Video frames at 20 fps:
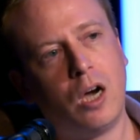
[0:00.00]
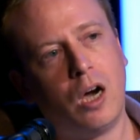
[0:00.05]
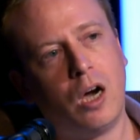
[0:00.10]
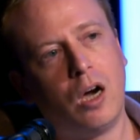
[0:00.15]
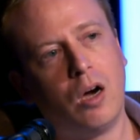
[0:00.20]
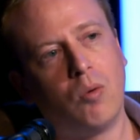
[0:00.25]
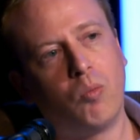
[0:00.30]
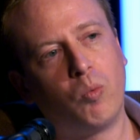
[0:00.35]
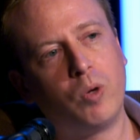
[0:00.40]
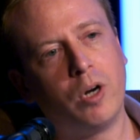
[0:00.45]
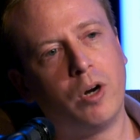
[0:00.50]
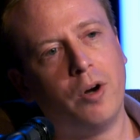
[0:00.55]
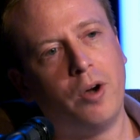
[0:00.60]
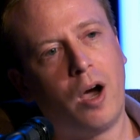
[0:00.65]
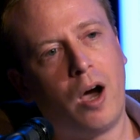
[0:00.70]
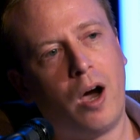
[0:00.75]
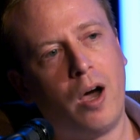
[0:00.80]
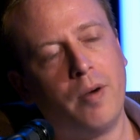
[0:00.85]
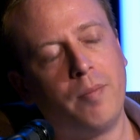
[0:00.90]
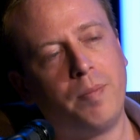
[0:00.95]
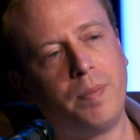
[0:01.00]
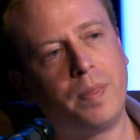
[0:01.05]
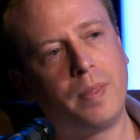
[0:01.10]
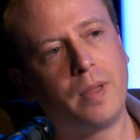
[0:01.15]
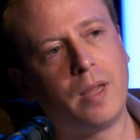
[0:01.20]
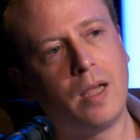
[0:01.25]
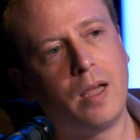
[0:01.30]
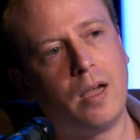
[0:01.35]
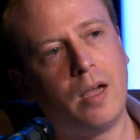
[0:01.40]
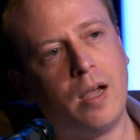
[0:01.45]
we are not
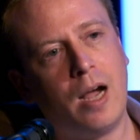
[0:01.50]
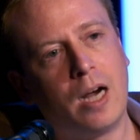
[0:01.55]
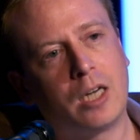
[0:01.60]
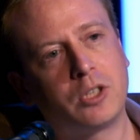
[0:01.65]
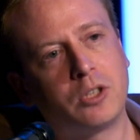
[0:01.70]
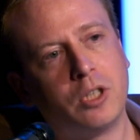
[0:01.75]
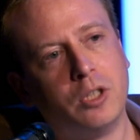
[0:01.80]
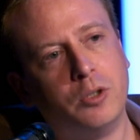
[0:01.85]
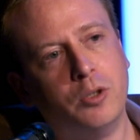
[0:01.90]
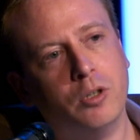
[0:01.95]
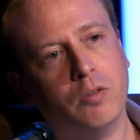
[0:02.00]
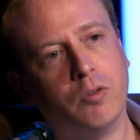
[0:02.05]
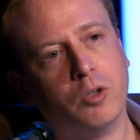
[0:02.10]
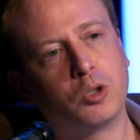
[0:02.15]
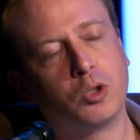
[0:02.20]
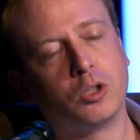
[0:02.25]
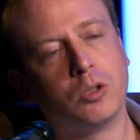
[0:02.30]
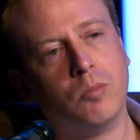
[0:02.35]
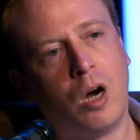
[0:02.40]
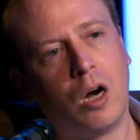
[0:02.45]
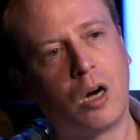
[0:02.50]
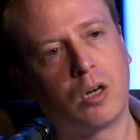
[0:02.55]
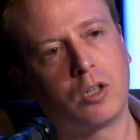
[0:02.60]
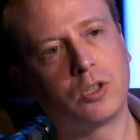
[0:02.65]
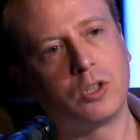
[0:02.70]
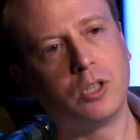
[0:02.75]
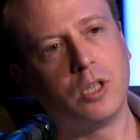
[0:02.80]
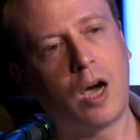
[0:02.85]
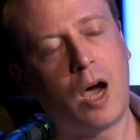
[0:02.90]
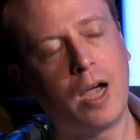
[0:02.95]
actually a universal
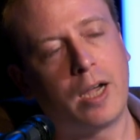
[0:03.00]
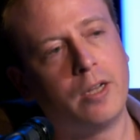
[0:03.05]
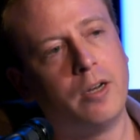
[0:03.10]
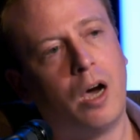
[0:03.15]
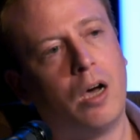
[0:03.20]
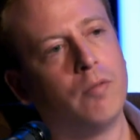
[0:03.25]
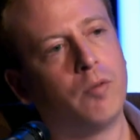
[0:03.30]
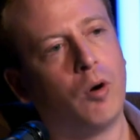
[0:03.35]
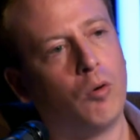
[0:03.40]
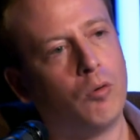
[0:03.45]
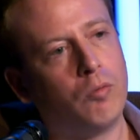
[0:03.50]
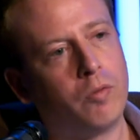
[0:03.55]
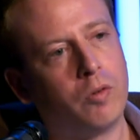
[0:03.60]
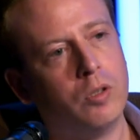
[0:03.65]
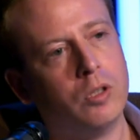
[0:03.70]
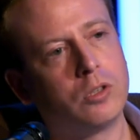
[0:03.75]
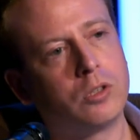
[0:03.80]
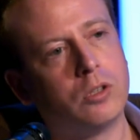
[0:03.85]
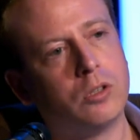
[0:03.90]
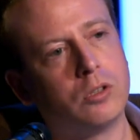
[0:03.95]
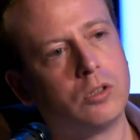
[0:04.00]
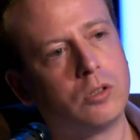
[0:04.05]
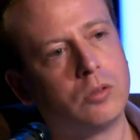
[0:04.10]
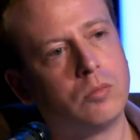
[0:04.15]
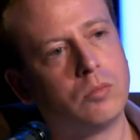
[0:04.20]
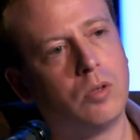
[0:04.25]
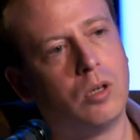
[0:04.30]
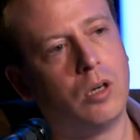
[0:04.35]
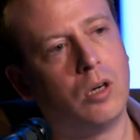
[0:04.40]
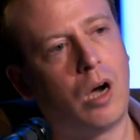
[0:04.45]
democracy. I cannot vote, for instance.
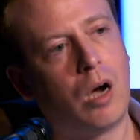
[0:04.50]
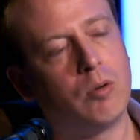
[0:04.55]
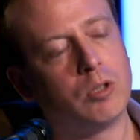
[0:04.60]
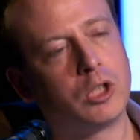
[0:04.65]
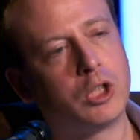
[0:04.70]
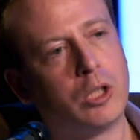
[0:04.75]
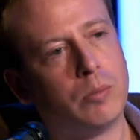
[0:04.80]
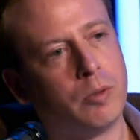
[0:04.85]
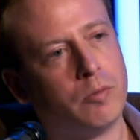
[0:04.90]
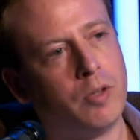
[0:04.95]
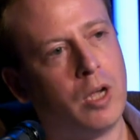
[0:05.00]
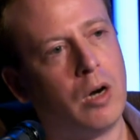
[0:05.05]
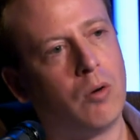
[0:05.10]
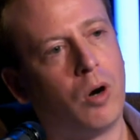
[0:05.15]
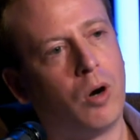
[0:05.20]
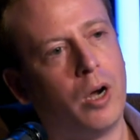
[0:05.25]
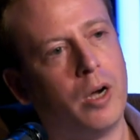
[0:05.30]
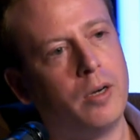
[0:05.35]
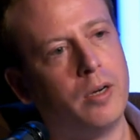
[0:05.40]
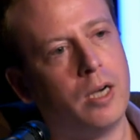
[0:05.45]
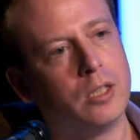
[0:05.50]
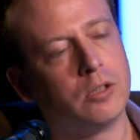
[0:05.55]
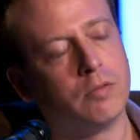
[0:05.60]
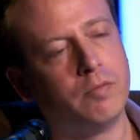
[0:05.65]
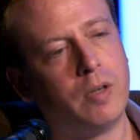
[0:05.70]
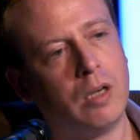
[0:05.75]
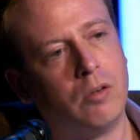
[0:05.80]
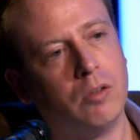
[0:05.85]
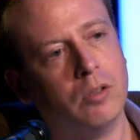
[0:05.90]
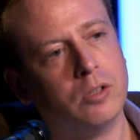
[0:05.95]
I was stripped of that right as a
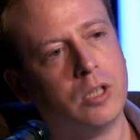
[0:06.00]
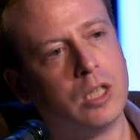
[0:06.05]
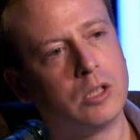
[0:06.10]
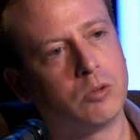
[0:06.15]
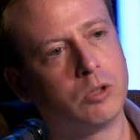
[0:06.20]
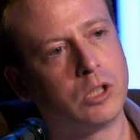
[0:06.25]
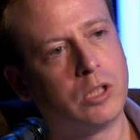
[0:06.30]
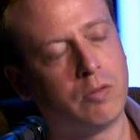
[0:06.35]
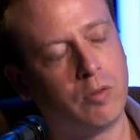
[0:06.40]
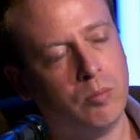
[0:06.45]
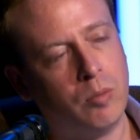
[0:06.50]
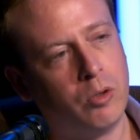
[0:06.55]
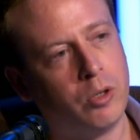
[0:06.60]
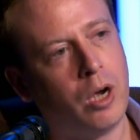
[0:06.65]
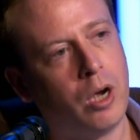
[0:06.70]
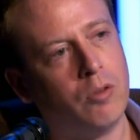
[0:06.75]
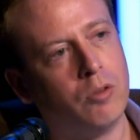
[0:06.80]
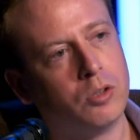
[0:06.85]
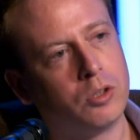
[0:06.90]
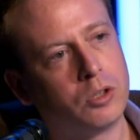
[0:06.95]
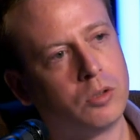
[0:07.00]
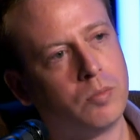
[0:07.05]
felon, as were several million others.